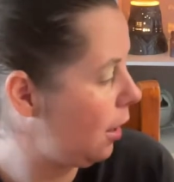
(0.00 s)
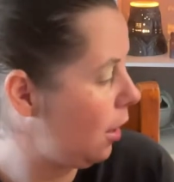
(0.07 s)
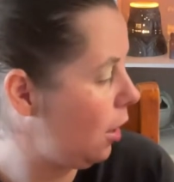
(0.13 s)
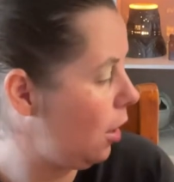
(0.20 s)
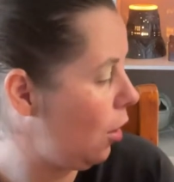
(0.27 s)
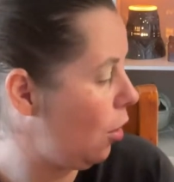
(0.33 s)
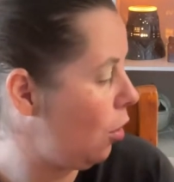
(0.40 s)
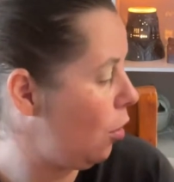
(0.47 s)

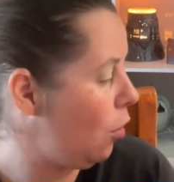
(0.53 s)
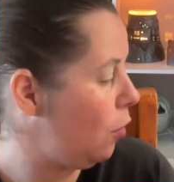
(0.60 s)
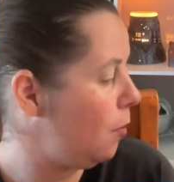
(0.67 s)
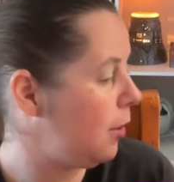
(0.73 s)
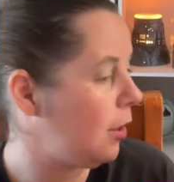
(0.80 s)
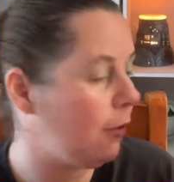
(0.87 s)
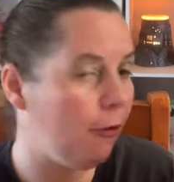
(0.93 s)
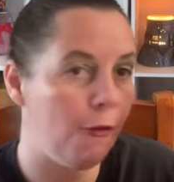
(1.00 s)

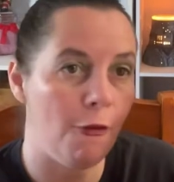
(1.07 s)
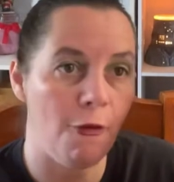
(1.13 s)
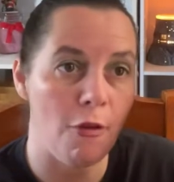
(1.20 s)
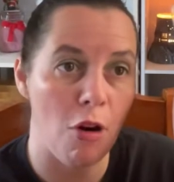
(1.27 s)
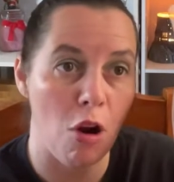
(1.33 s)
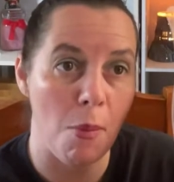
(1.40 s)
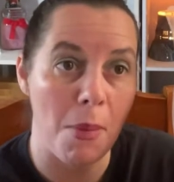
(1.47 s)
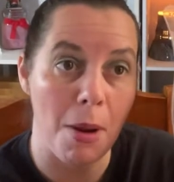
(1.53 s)
cubes
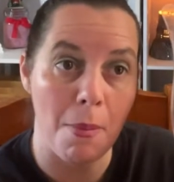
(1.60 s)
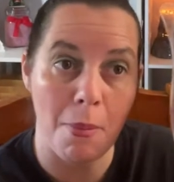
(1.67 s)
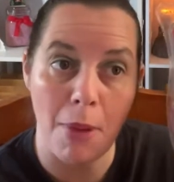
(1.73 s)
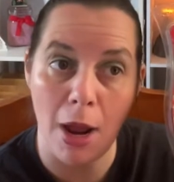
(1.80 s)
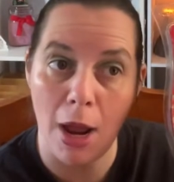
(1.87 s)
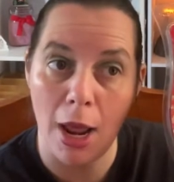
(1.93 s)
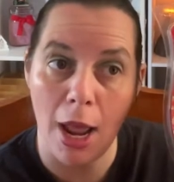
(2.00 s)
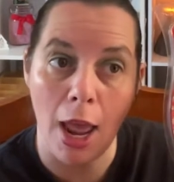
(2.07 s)
from
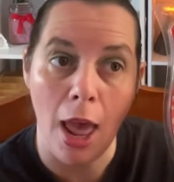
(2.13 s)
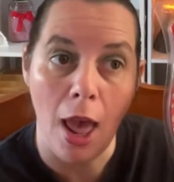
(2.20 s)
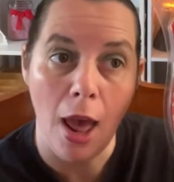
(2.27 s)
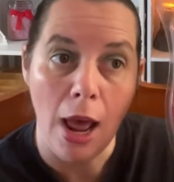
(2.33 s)
my